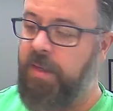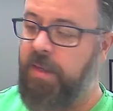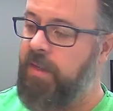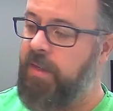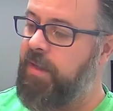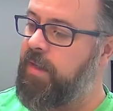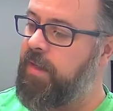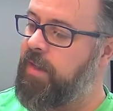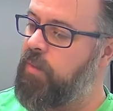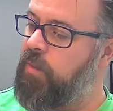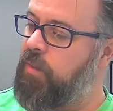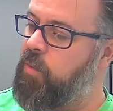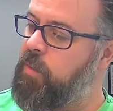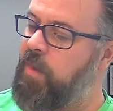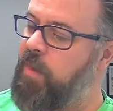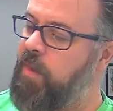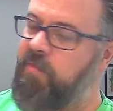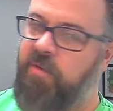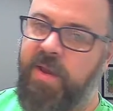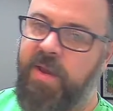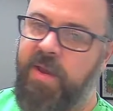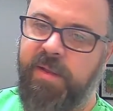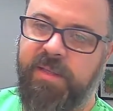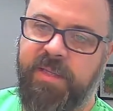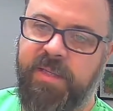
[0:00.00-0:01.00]
One of my
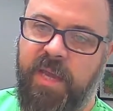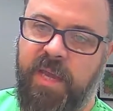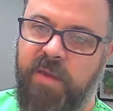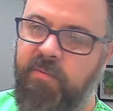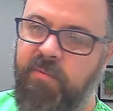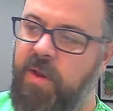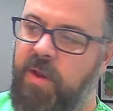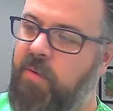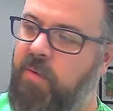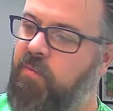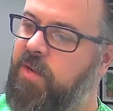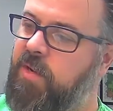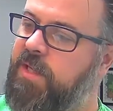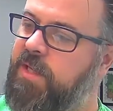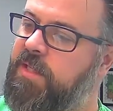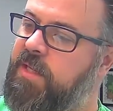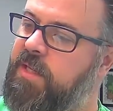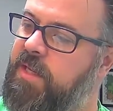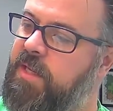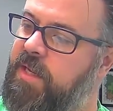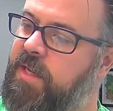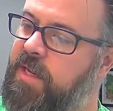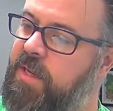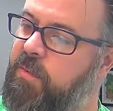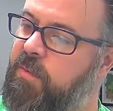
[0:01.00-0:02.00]
friends came around
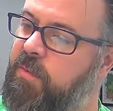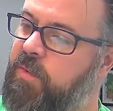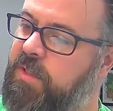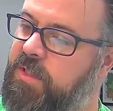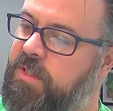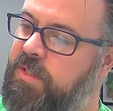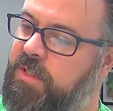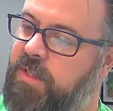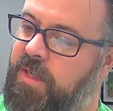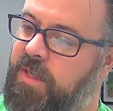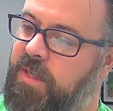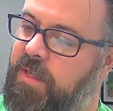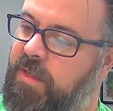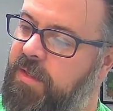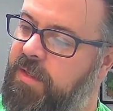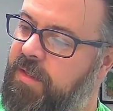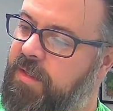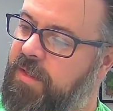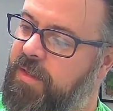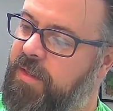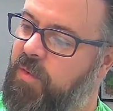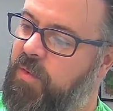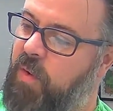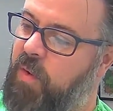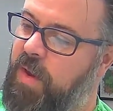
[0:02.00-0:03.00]
recently and he was
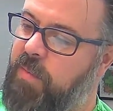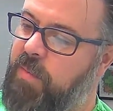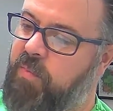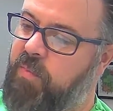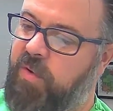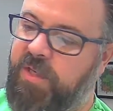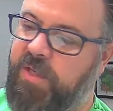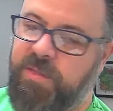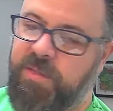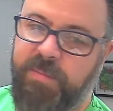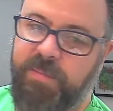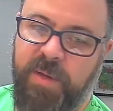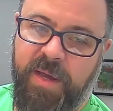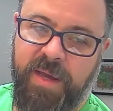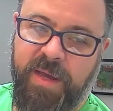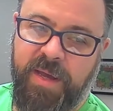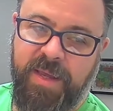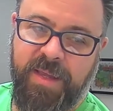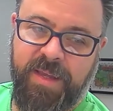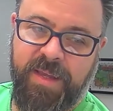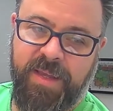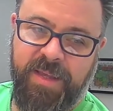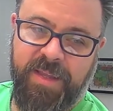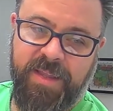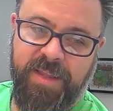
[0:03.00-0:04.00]
quite impressed by
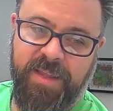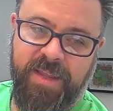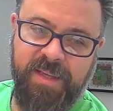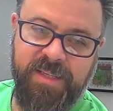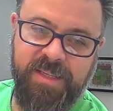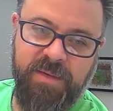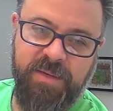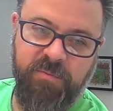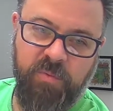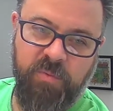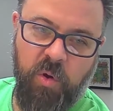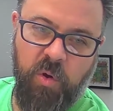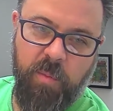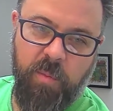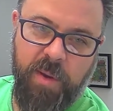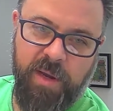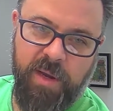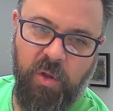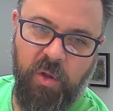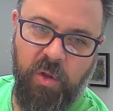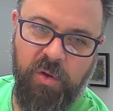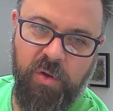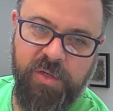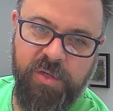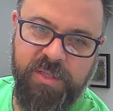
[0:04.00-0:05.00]
this. It brought back a
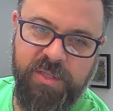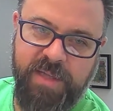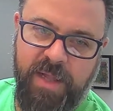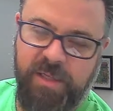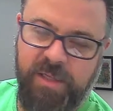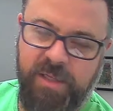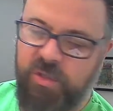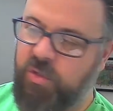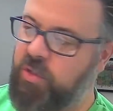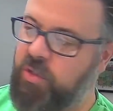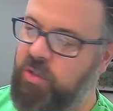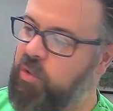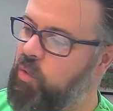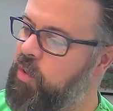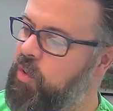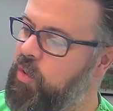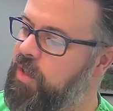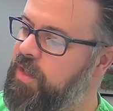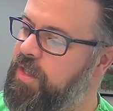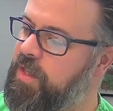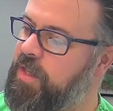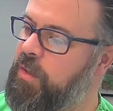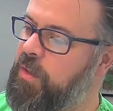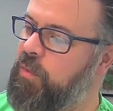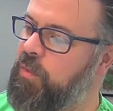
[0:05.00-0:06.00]
lot of nostalgia just looking at
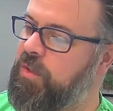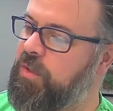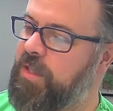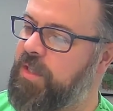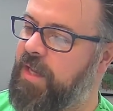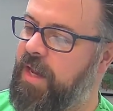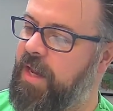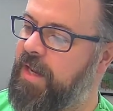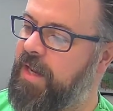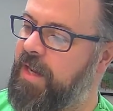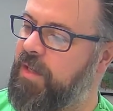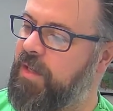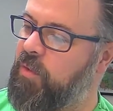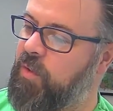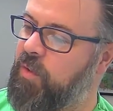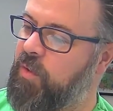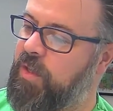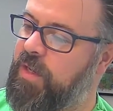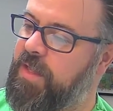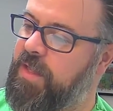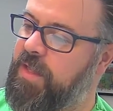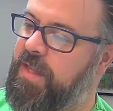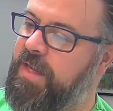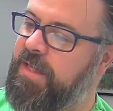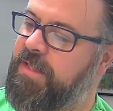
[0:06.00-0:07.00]
the user guide, looking
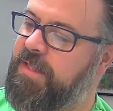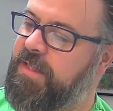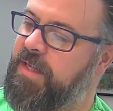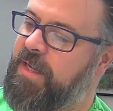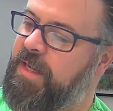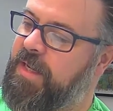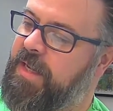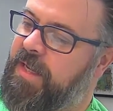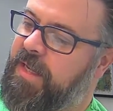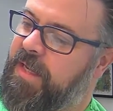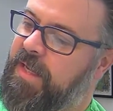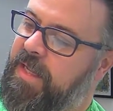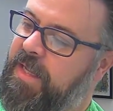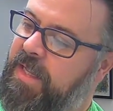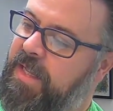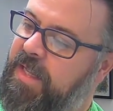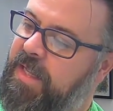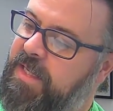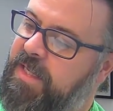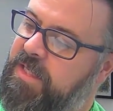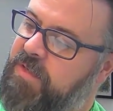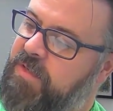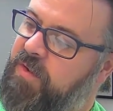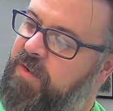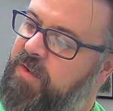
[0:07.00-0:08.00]
at these
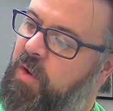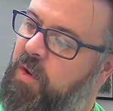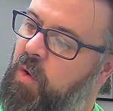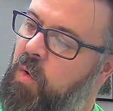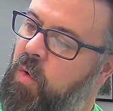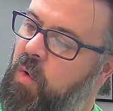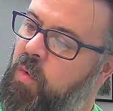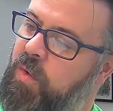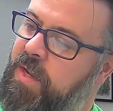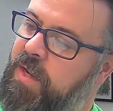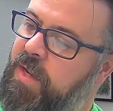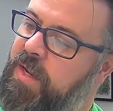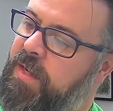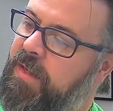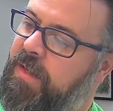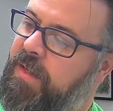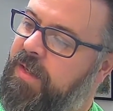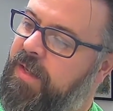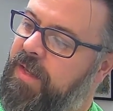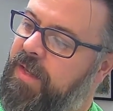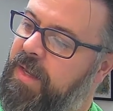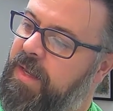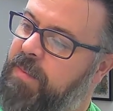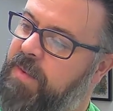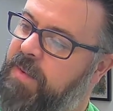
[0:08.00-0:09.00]
lists of coding.
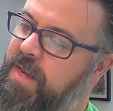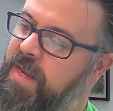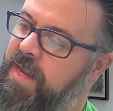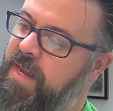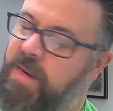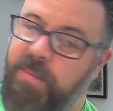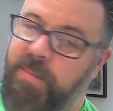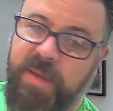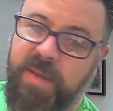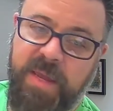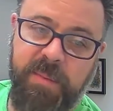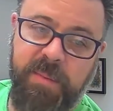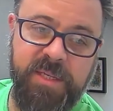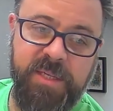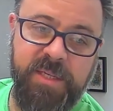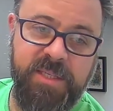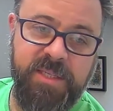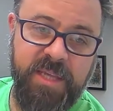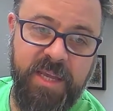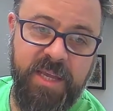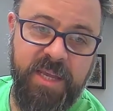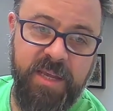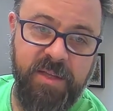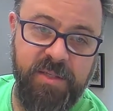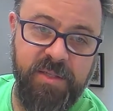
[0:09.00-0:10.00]
He had a
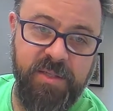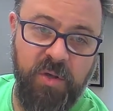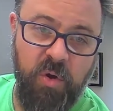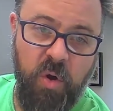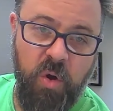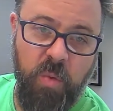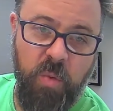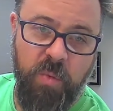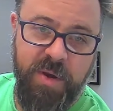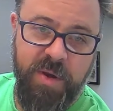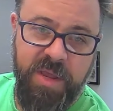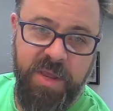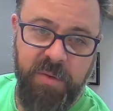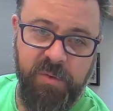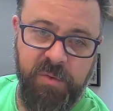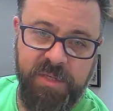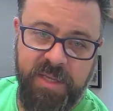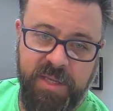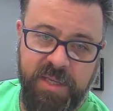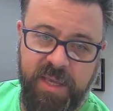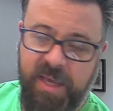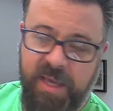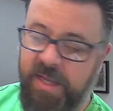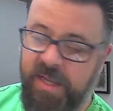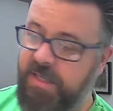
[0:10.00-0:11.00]
BBC at home when he was a
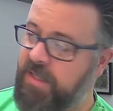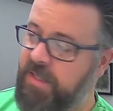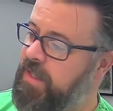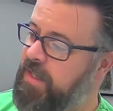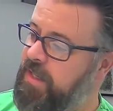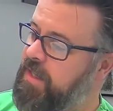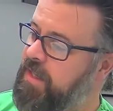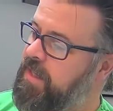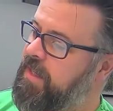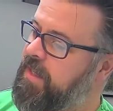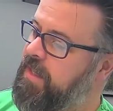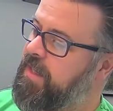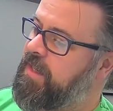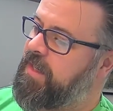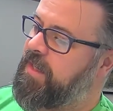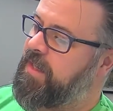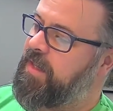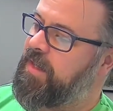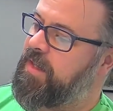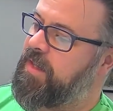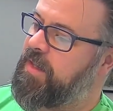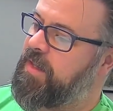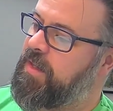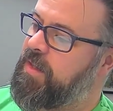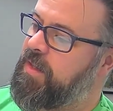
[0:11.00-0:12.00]
kid,
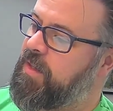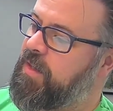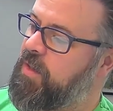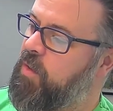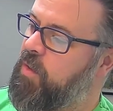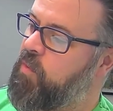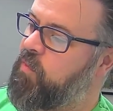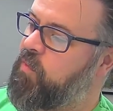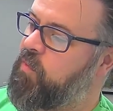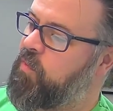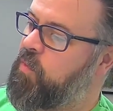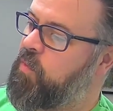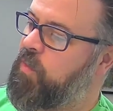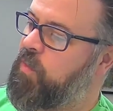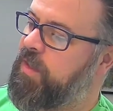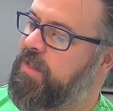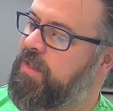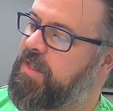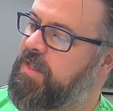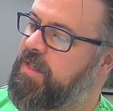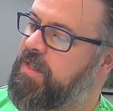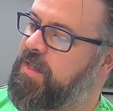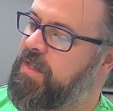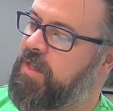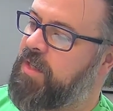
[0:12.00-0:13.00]
and go through
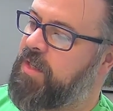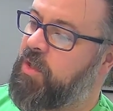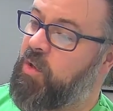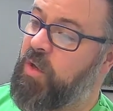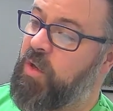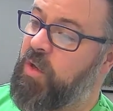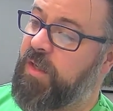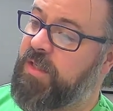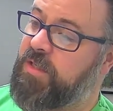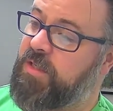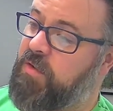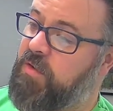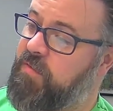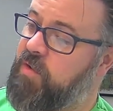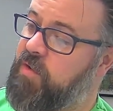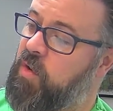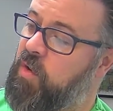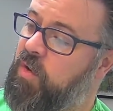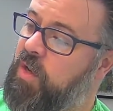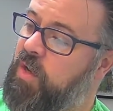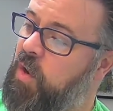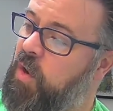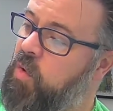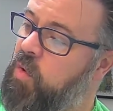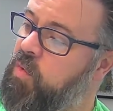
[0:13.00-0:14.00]
this and learn sort of a lot of
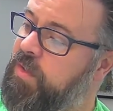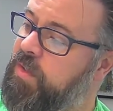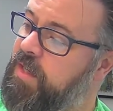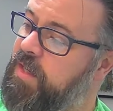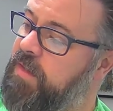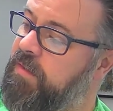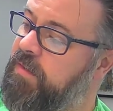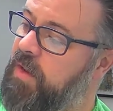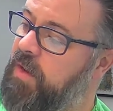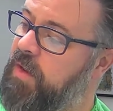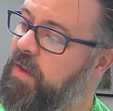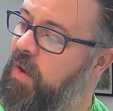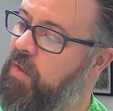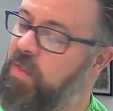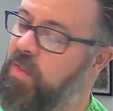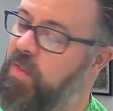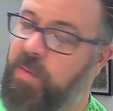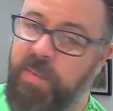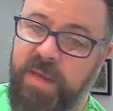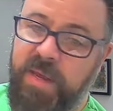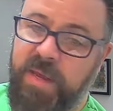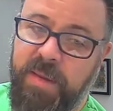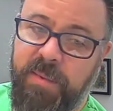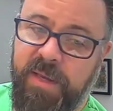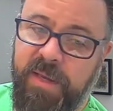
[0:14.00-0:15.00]
coding on the
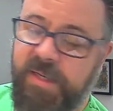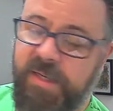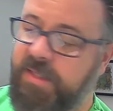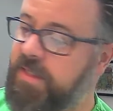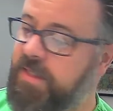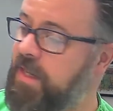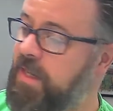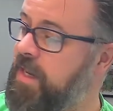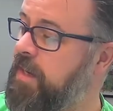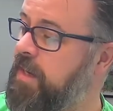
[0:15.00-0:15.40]
BBC.